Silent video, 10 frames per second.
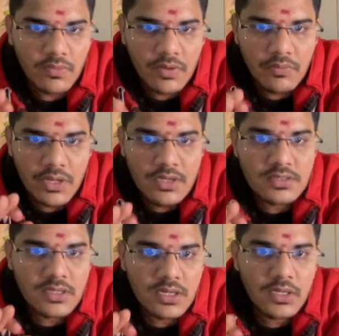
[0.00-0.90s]
When we are
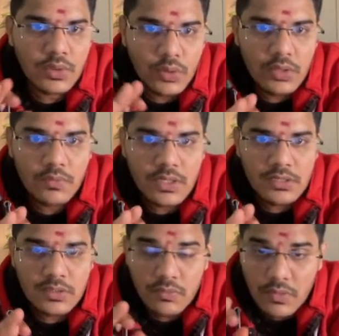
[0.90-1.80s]
considering unit
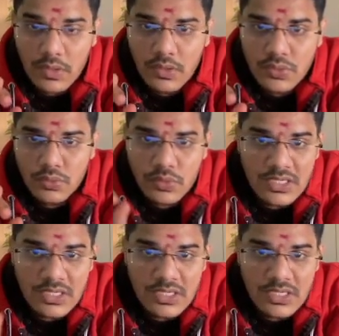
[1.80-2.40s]
weights, we should